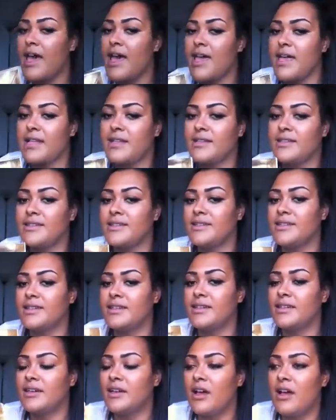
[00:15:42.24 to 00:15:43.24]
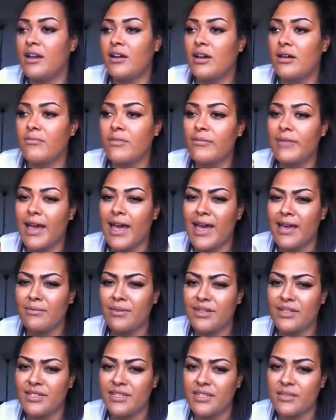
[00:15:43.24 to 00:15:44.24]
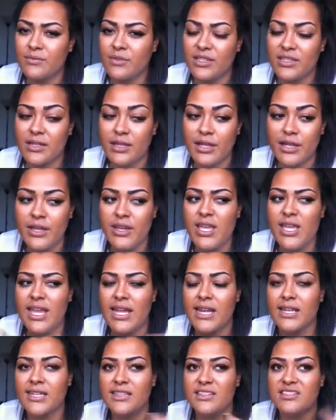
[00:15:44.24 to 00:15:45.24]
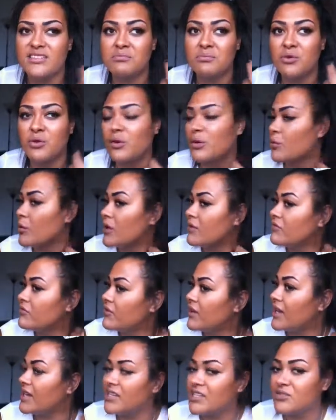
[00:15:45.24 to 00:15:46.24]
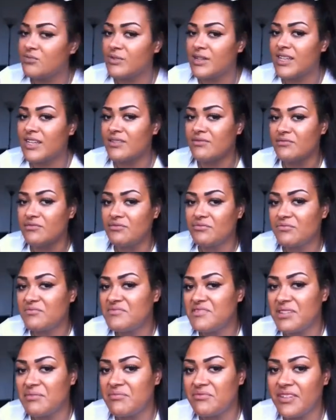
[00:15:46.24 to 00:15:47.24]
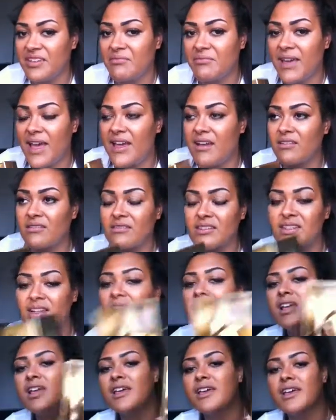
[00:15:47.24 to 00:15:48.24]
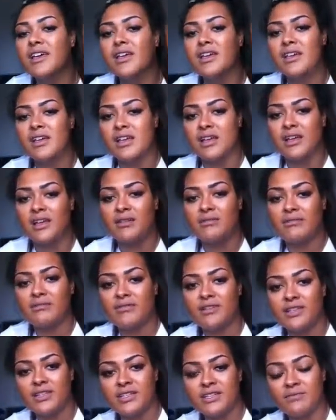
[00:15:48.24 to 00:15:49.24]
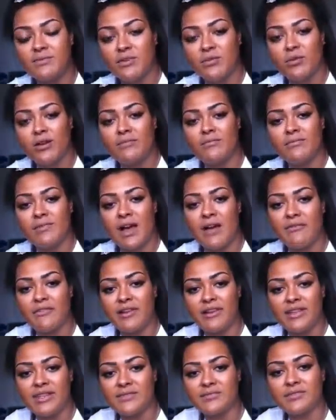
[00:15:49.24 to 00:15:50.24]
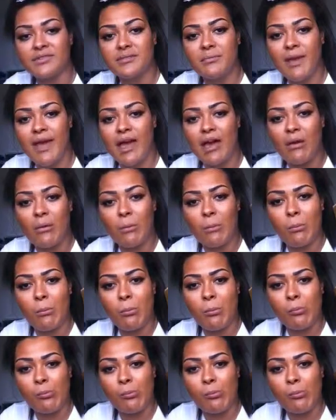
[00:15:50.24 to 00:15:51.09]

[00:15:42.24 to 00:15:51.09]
And I can't remember how much this was. I know you can get like the smaller one for like 20 something pound for the small one, but I think this was about